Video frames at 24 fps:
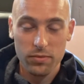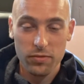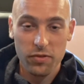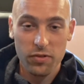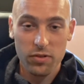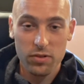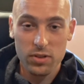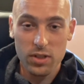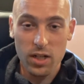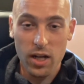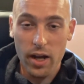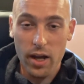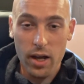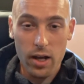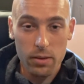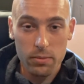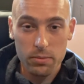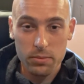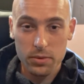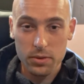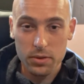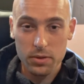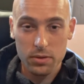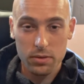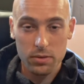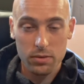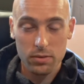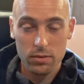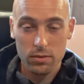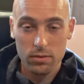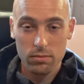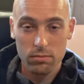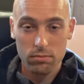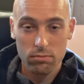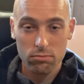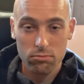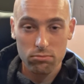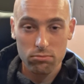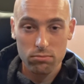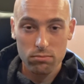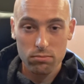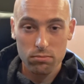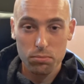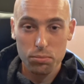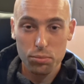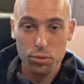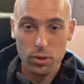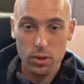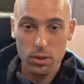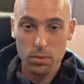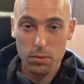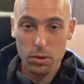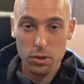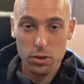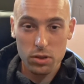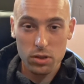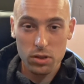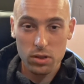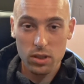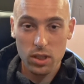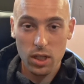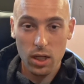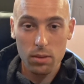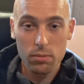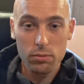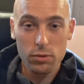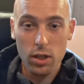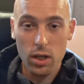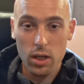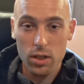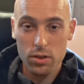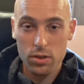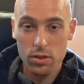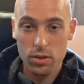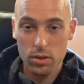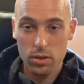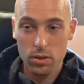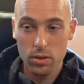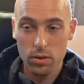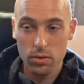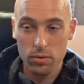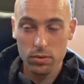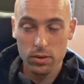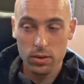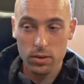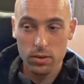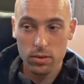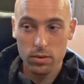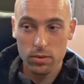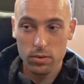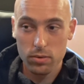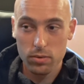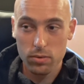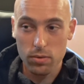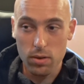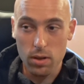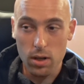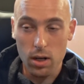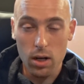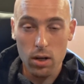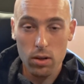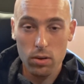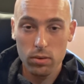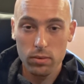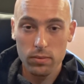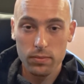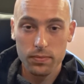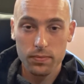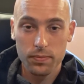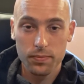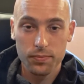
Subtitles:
For toms, pretty much the same logic goes throughout.